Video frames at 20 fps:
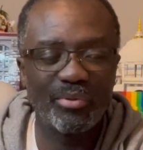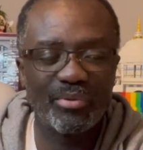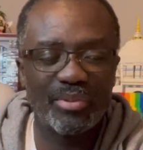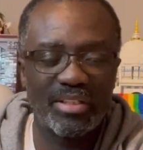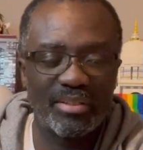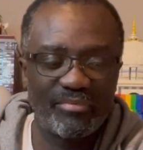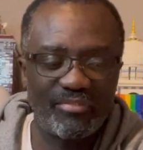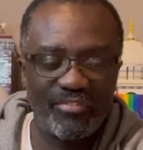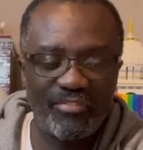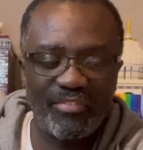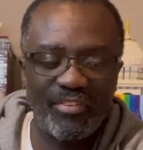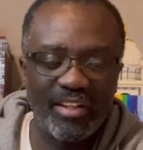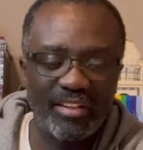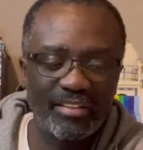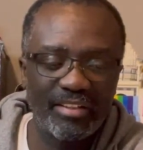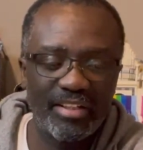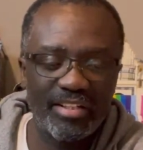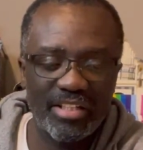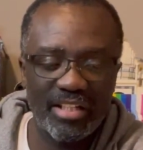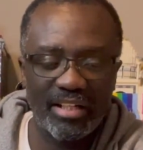Some
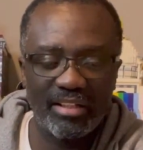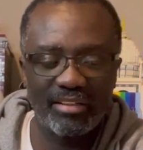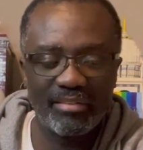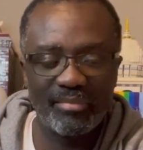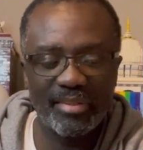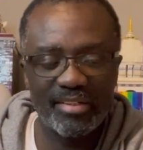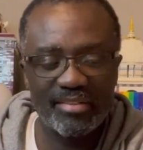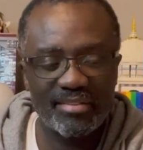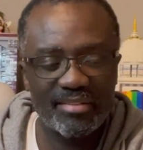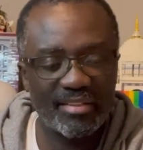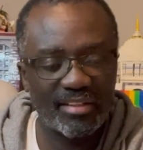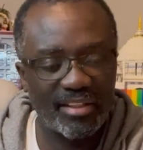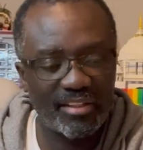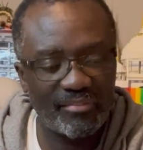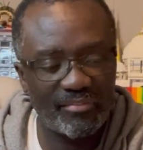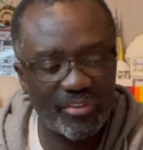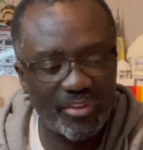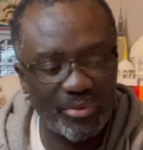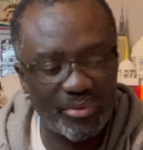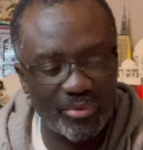foliage elements to
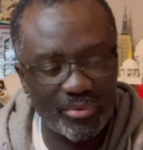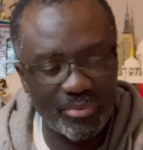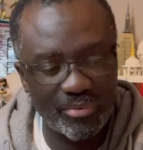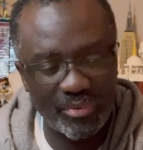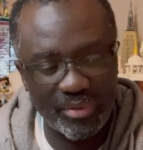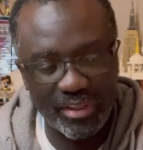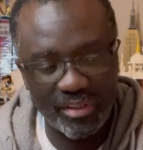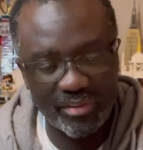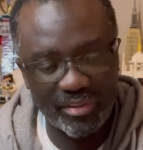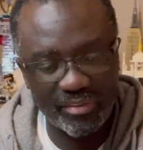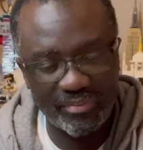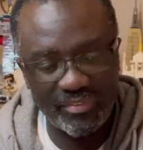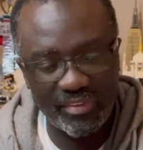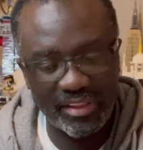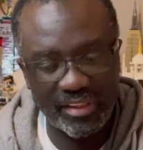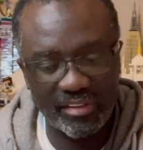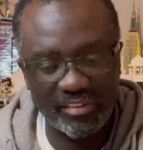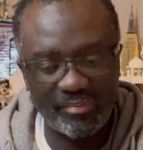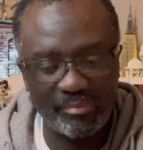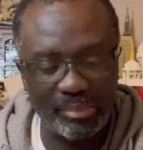give you, you know, the
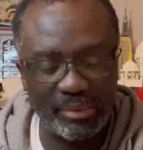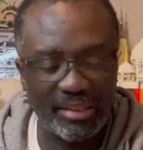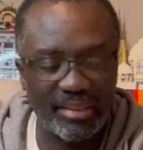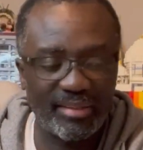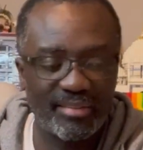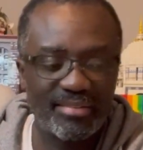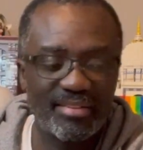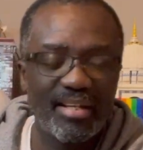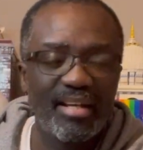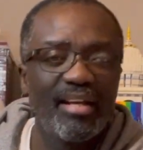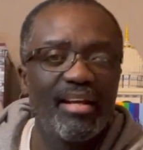feeling of plants.